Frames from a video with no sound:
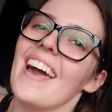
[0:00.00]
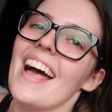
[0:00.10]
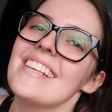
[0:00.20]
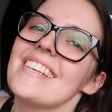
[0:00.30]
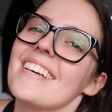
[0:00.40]

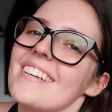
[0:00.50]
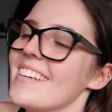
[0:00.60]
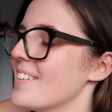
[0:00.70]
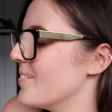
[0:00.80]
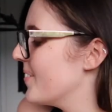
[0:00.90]
guys,
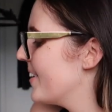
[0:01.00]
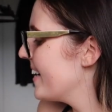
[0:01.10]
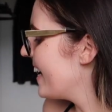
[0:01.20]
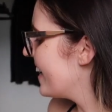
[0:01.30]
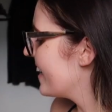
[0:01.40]
good
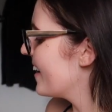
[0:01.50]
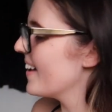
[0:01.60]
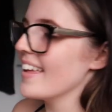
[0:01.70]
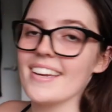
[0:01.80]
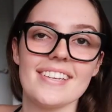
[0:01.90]
morning.
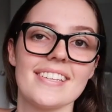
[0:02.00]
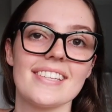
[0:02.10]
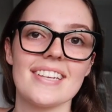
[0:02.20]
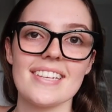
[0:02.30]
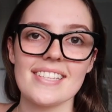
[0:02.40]
It
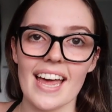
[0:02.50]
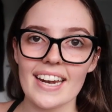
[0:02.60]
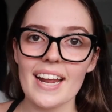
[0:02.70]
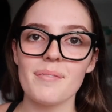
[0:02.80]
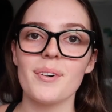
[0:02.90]
is
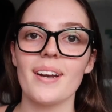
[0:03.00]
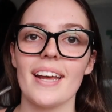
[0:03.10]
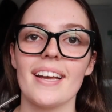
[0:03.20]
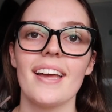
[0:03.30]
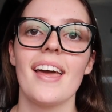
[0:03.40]
Saturday
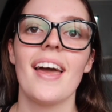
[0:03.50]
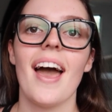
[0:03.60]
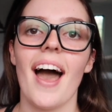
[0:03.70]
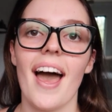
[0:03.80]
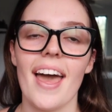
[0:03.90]
morning.
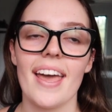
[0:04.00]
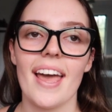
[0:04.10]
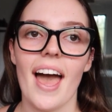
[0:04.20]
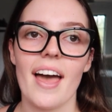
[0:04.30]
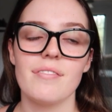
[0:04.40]

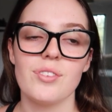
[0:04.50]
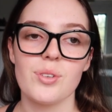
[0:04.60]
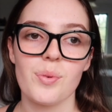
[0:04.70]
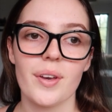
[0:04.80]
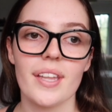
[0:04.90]
I've
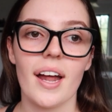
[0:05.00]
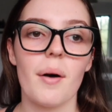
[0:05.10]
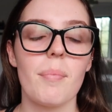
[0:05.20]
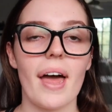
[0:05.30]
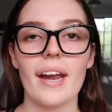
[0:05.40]
just woken
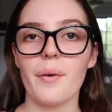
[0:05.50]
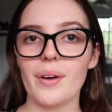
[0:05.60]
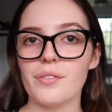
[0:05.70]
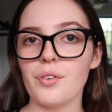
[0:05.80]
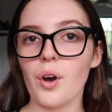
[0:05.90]
up and I
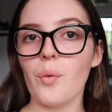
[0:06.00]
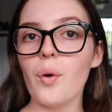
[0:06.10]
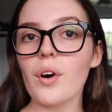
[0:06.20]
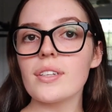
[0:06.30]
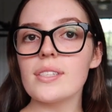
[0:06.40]
went for a
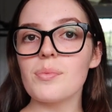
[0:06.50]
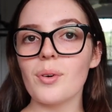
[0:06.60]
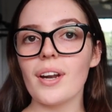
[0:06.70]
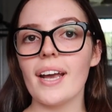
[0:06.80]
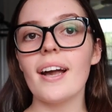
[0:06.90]
walk this
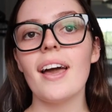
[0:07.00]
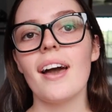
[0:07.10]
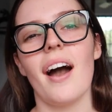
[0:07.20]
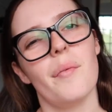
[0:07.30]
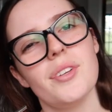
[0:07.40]
morning.
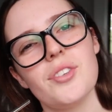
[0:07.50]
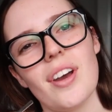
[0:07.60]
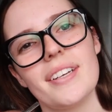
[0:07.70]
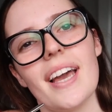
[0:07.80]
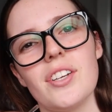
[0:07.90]
I went to
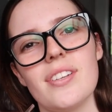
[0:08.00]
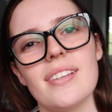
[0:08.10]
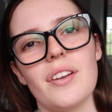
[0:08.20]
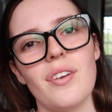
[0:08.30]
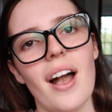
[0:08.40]
try and catch the
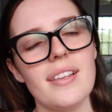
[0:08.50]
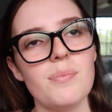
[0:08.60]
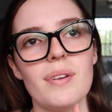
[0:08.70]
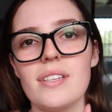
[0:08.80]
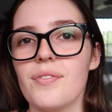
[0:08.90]
sunrise,
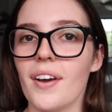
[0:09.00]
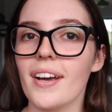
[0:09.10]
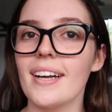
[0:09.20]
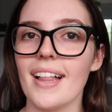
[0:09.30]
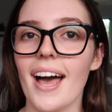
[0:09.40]
but it's
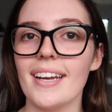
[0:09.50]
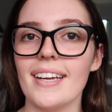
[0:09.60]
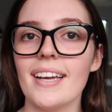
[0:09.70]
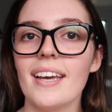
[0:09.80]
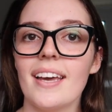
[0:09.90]
very
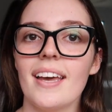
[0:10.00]
cloudy